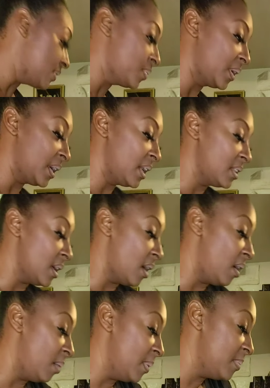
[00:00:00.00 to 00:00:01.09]
getting the
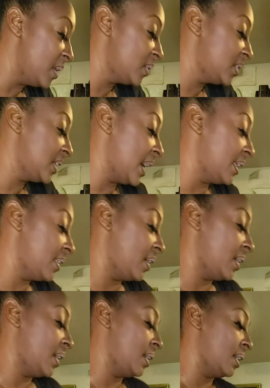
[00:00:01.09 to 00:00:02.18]
almond milk
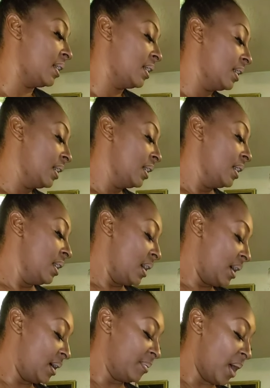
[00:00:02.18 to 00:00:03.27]
together. I've
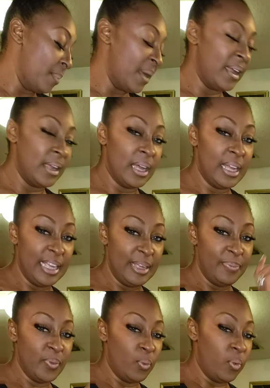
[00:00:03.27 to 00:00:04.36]
got my um,
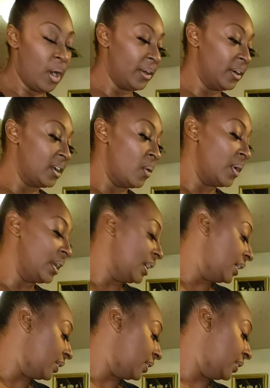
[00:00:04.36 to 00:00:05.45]
water going
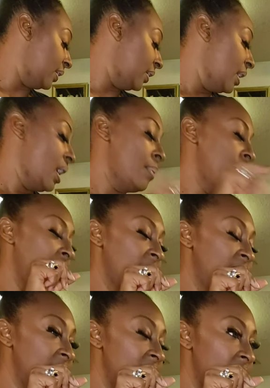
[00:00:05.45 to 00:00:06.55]
here. I'm gonna make a
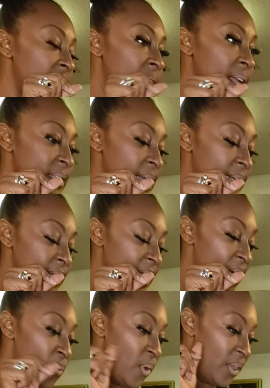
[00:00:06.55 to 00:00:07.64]
vanilla latte today
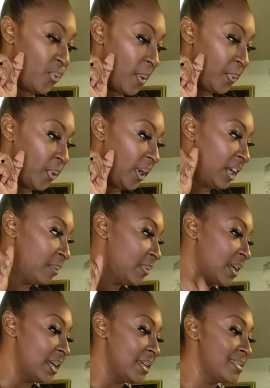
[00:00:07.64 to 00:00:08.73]
with whipped cream
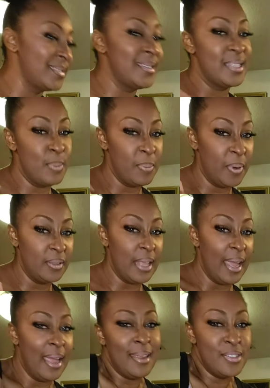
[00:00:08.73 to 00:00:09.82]
because it's my birthday.
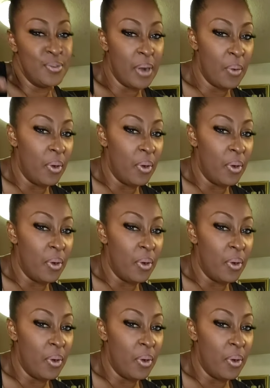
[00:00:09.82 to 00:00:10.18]
I do what I want.